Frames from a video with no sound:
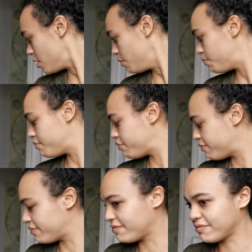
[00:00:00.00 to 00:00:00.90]
Oh,
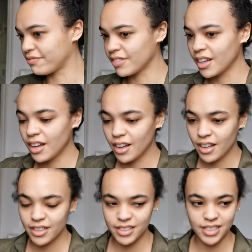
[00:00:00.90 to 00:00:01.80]

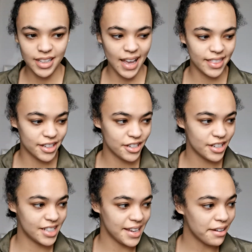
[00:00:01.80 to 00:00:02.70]
scared the
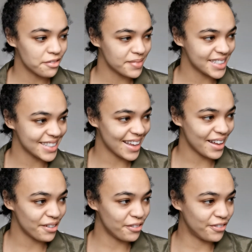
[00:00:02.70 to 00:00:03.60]
shit out of
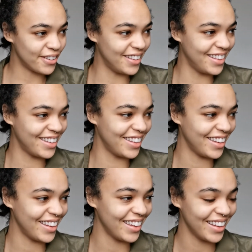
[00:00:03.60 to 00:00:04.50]

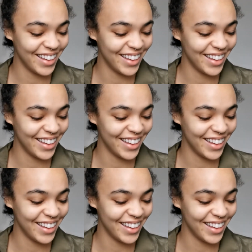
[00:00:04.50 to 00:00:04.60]
myself.